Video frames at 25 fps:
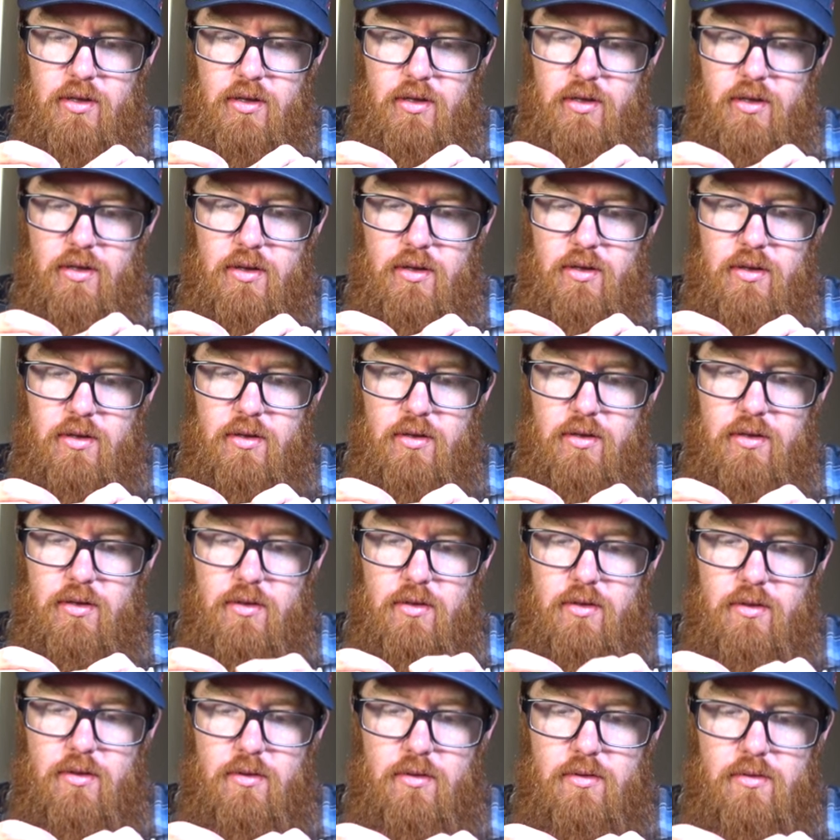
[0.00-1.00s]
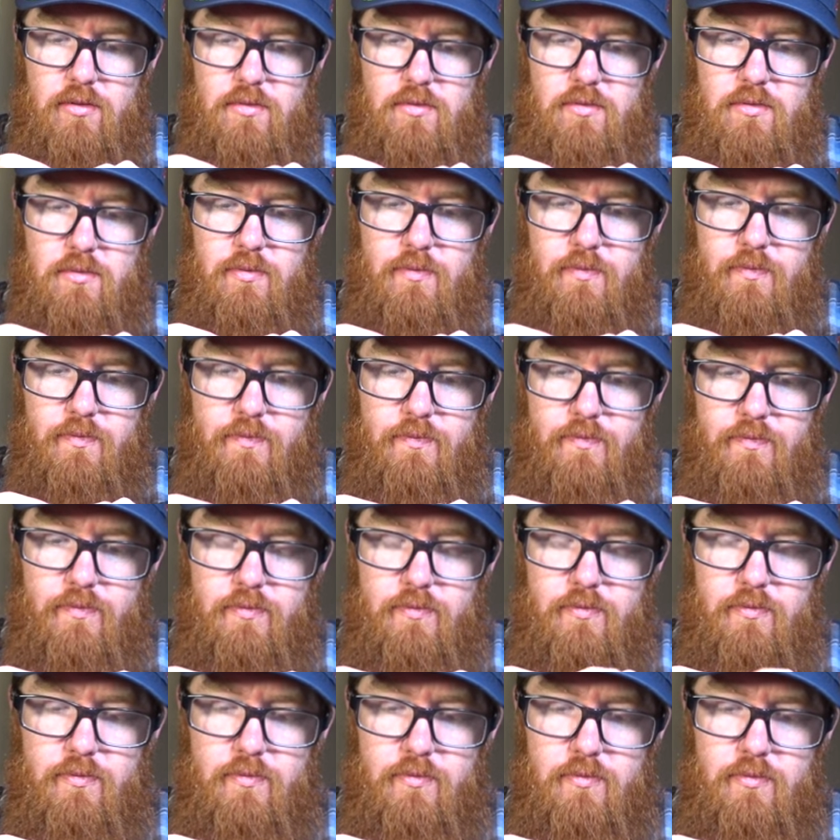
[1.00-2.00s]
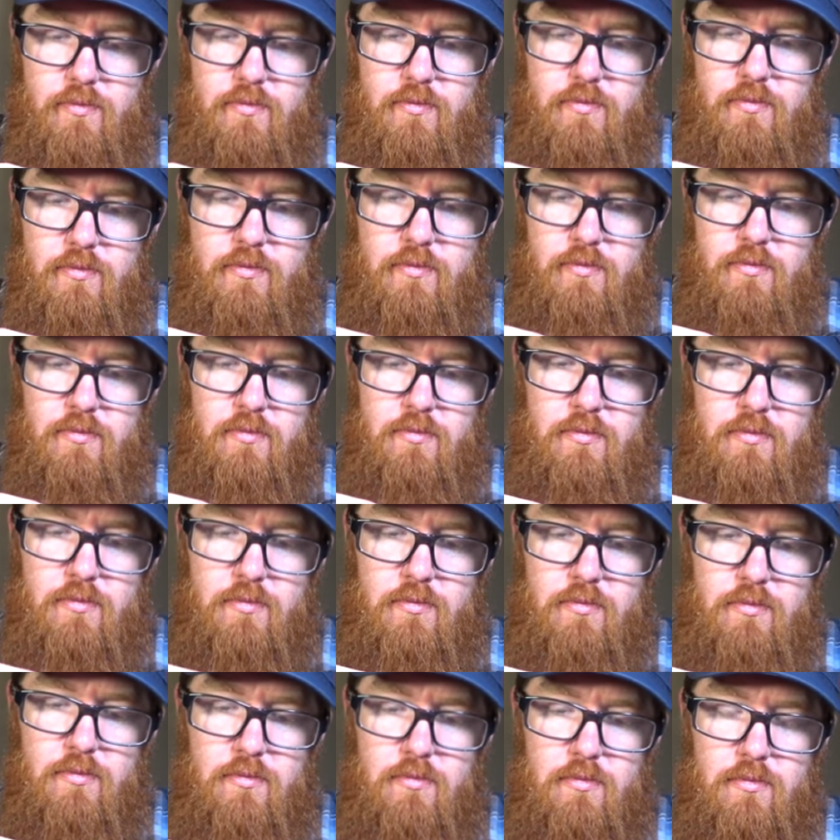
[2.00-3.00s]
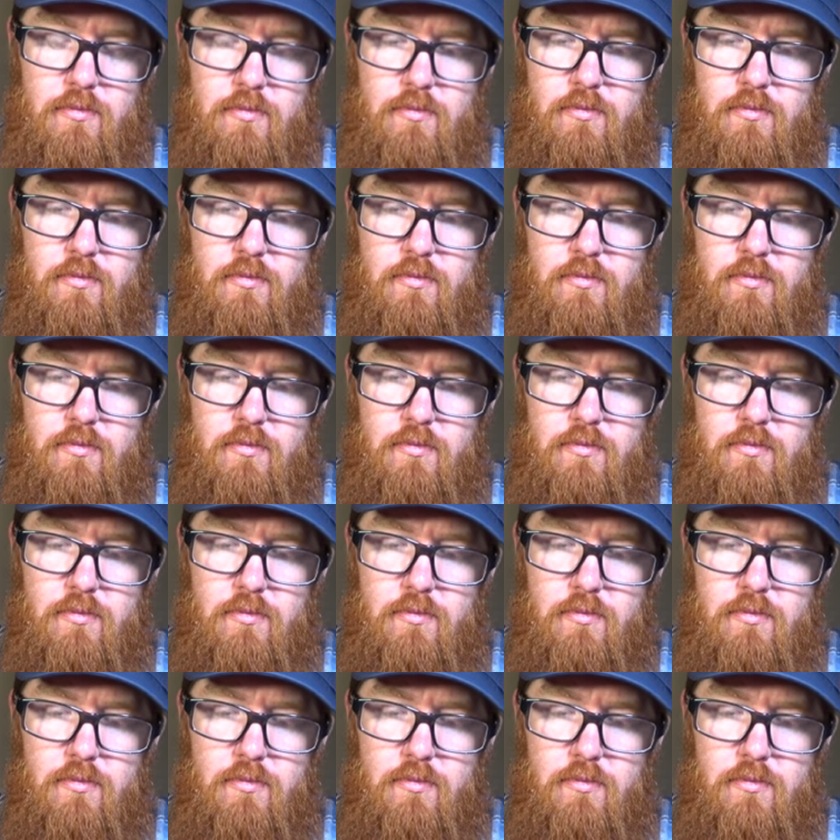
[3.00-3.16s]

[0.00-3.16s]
Nothing is said.